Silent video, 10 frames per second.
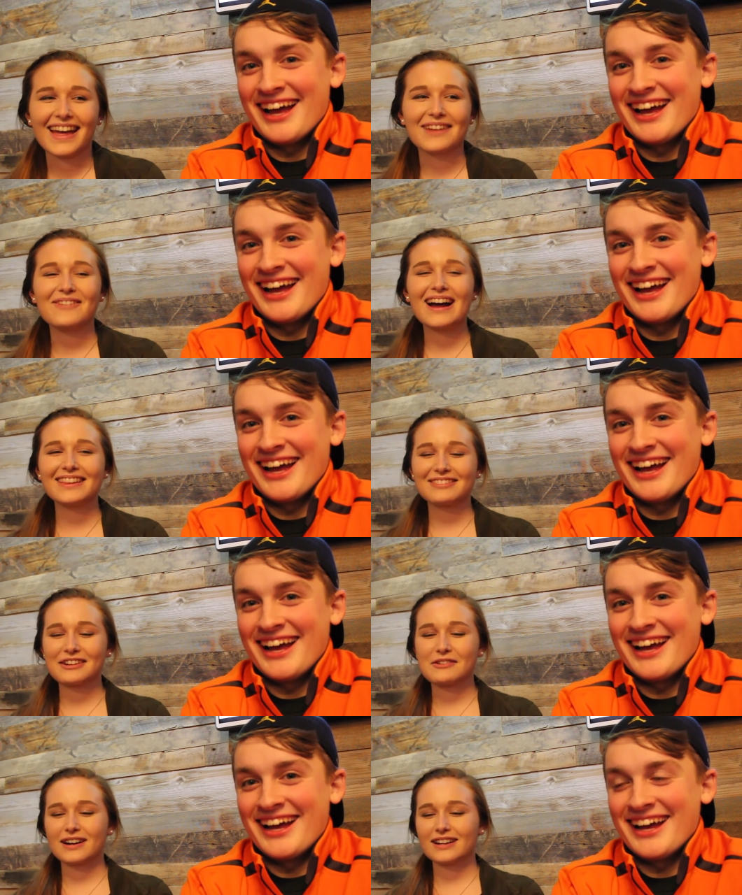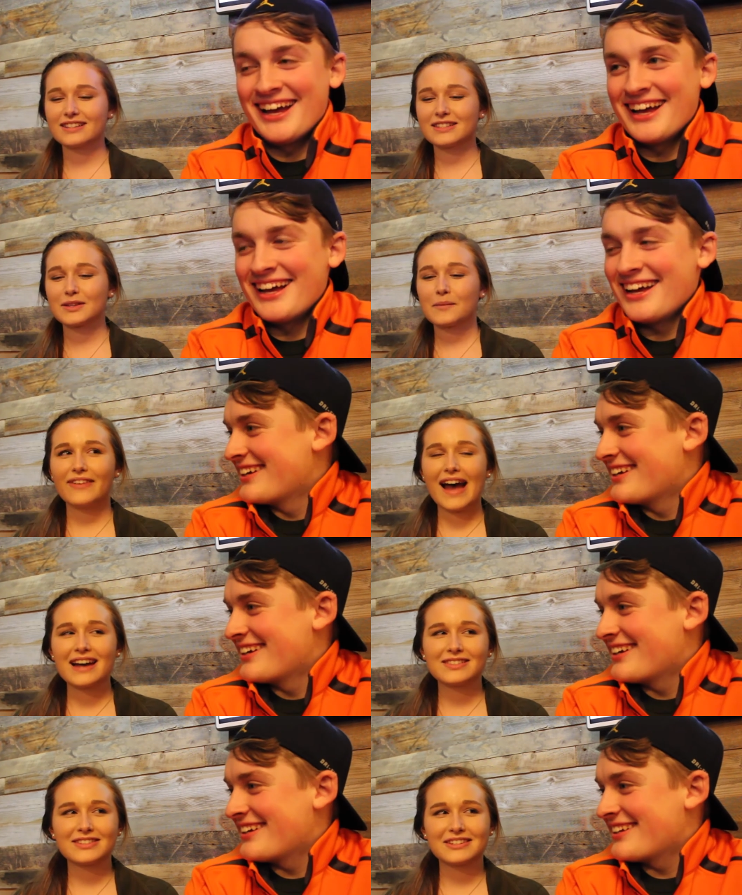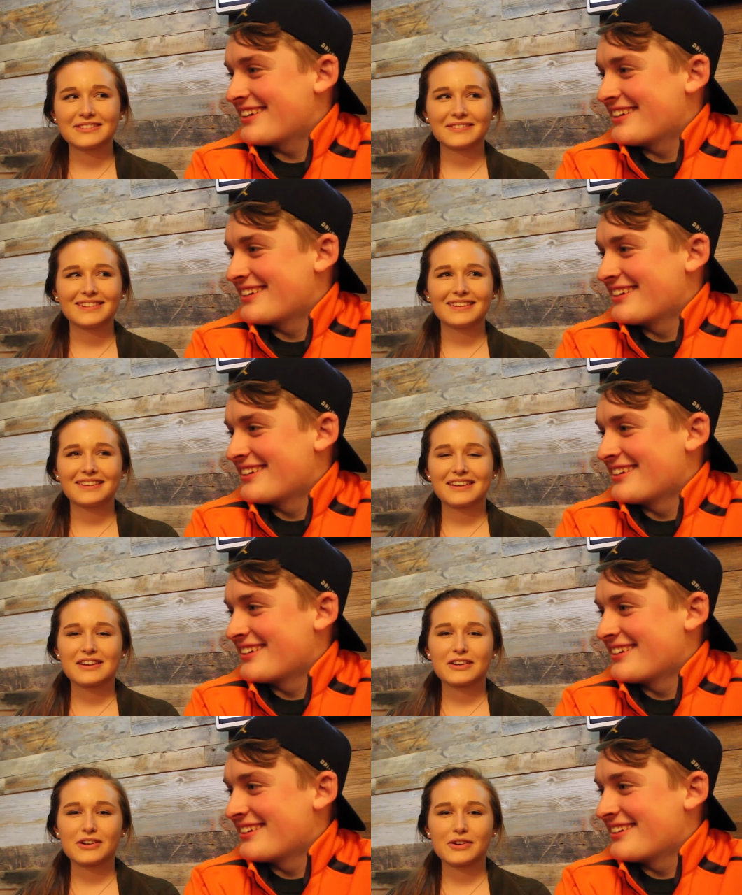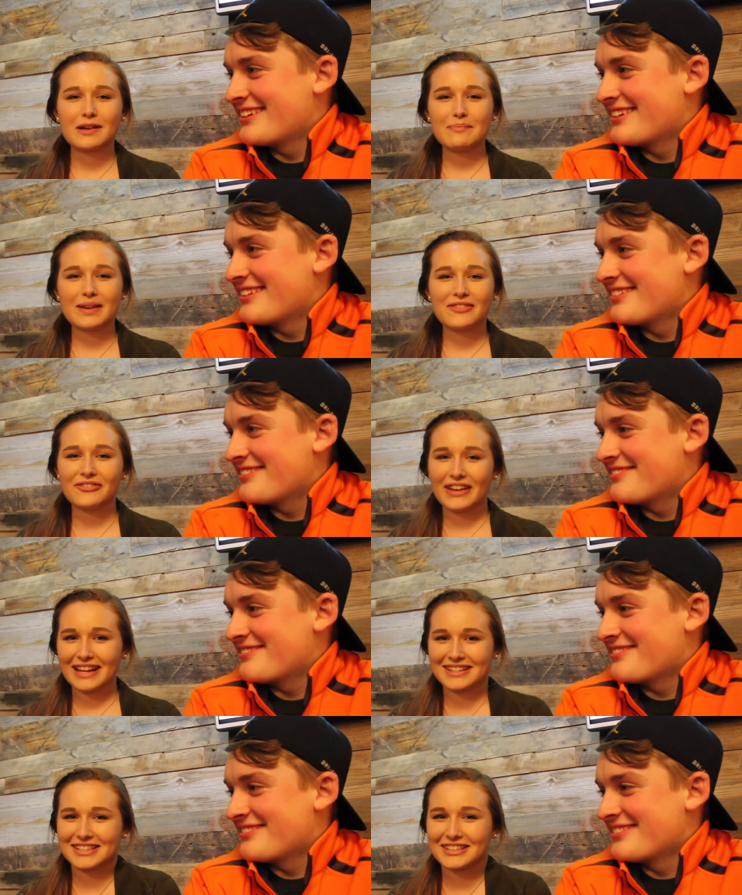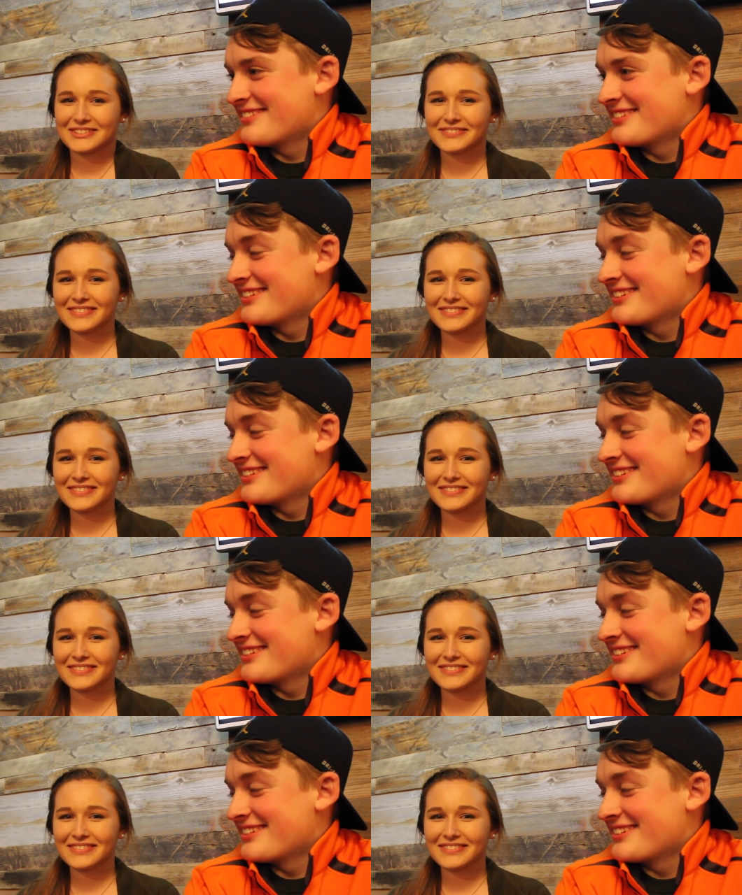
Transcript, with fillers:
Speaker 1: And my three words. Fast, creepy face.